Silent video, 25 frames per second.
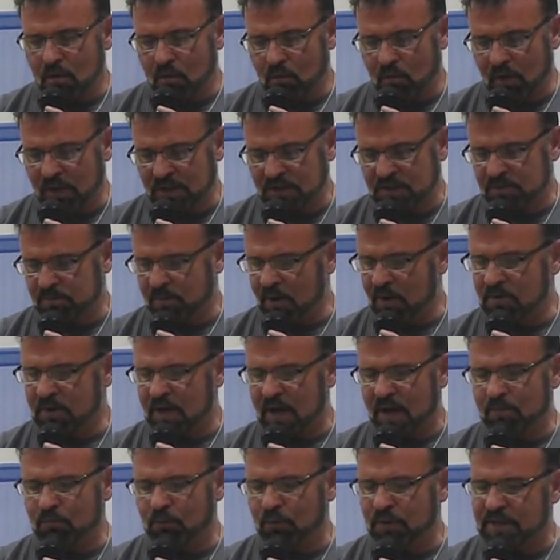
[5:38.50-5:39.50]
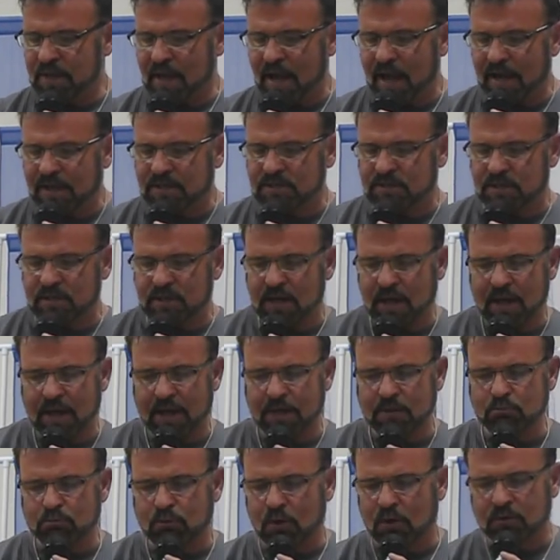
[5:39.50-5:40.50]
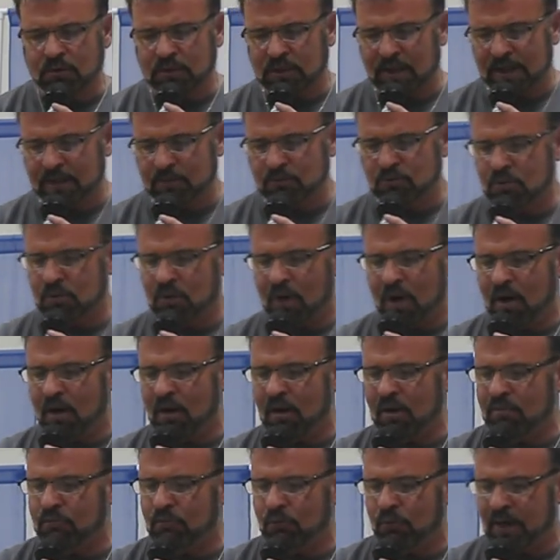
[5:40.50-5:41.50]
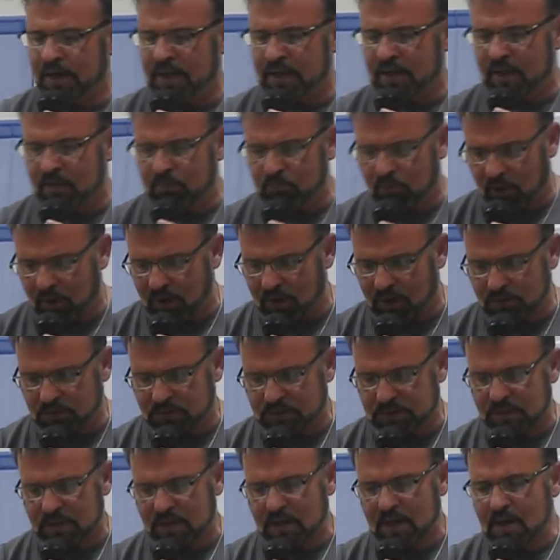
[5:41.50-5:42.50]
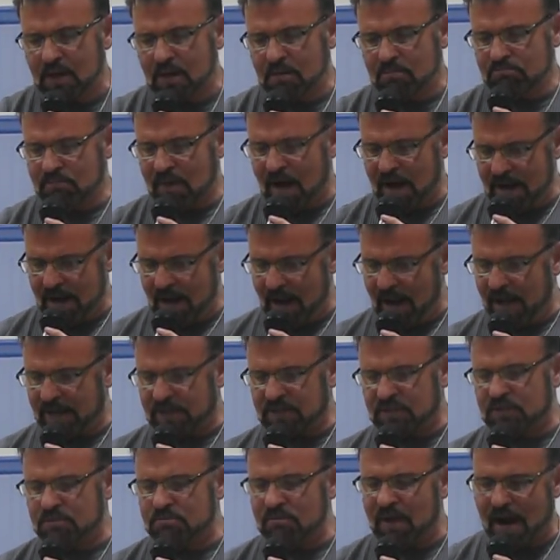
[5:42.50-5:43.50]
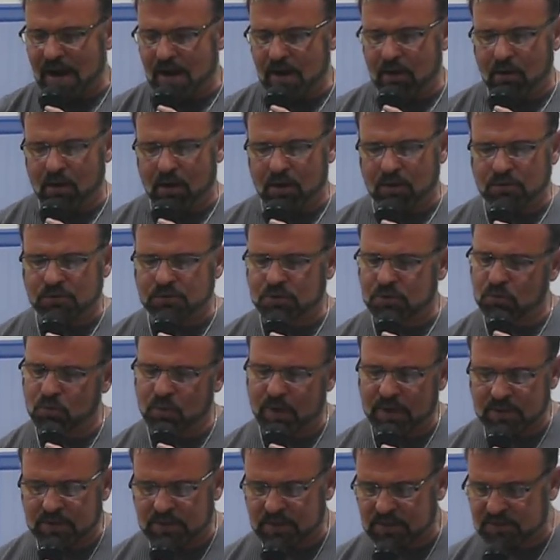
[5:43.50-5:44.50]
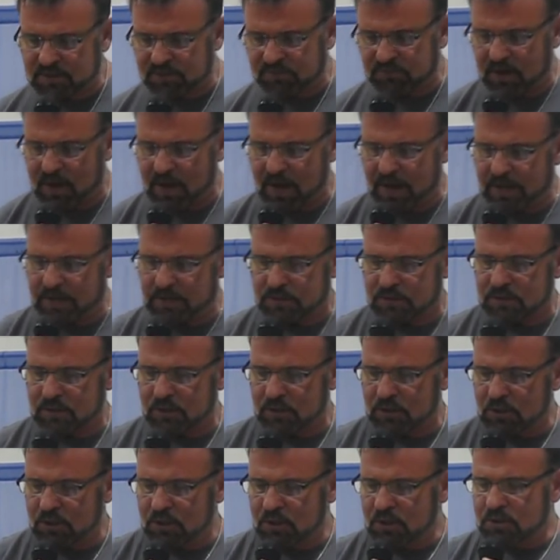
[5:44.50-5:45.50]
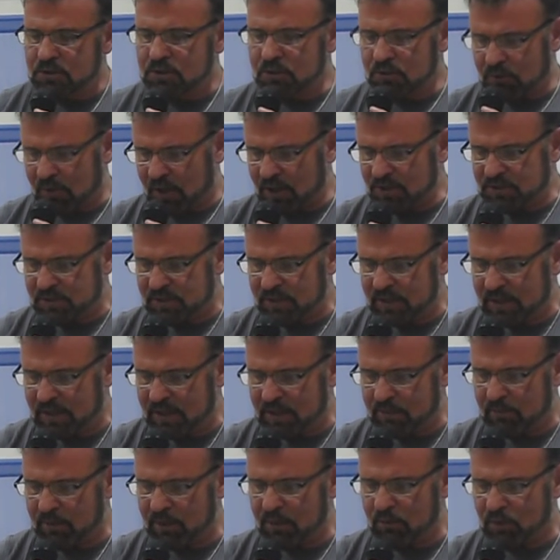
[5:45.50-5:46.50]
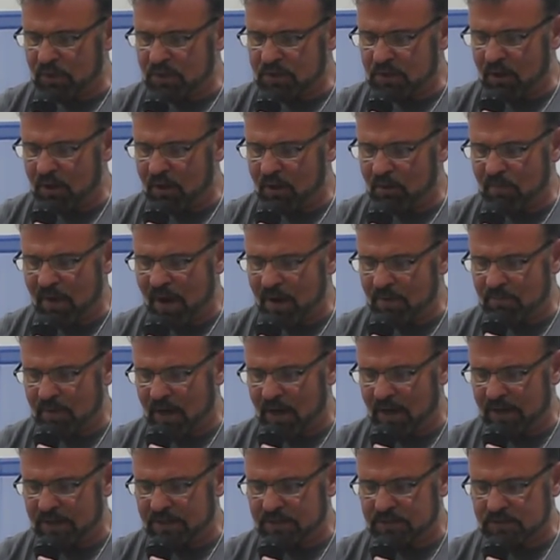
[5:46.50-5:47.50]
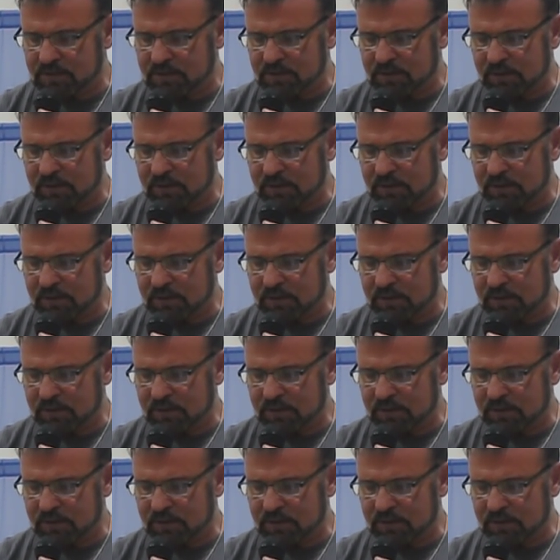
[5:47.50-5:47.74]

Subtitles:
One spoke up with axe in hand, proclaimed to all of what he brought, "My axe, my all, to win this fight, to crush the enemy with all my might."